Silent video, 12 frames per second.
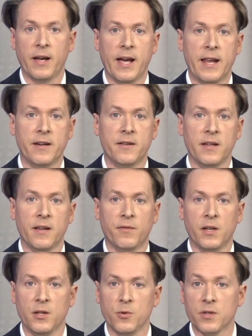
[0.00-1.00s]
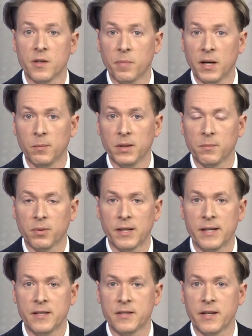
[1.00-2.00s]
and if they use in a public
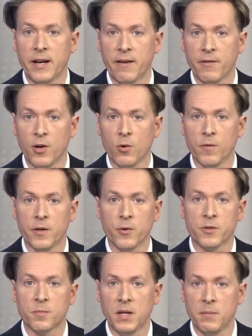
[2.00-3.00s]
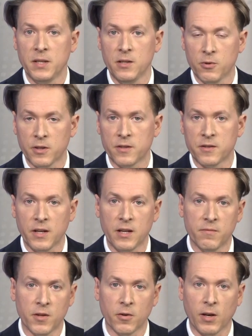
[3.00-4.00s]
place and have an overdose, maybe you can
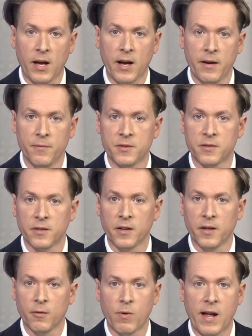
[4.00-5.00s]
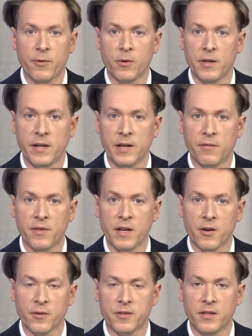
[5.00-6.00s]
save their lives rather if they
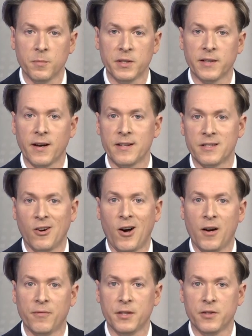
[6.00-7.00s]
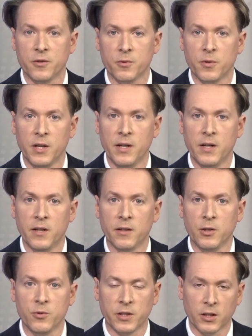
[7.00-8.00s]
are stigmatized off into
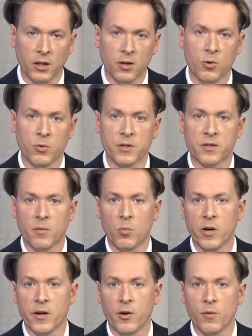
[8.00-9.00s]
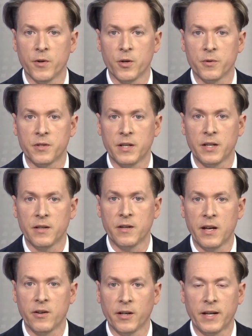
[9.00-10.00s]
using alone somewhere and overdosing
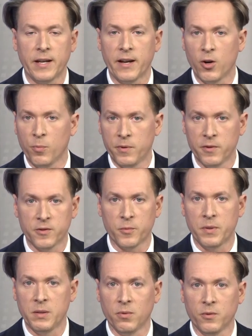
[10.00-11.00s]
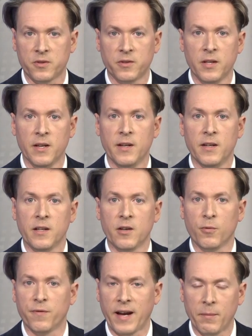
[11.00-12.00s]
and not getting help. These are people's
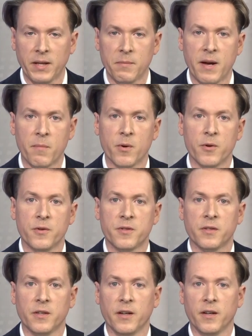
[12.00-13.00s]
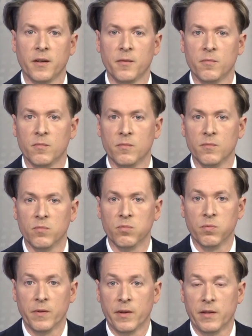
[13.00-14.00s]
family members.
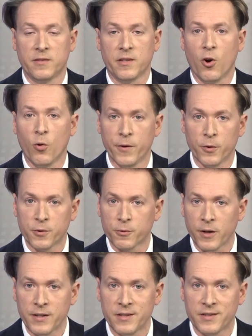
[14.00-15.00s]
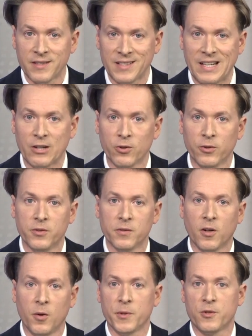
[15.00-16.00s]
It's an overdose crisis that's killed
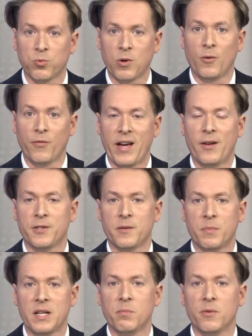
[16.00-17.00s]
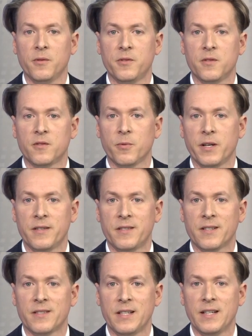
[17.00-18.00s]
almost 12,000 people since
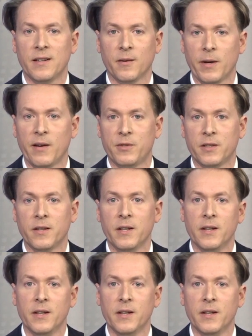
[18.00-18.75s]
2016. Like, we have to,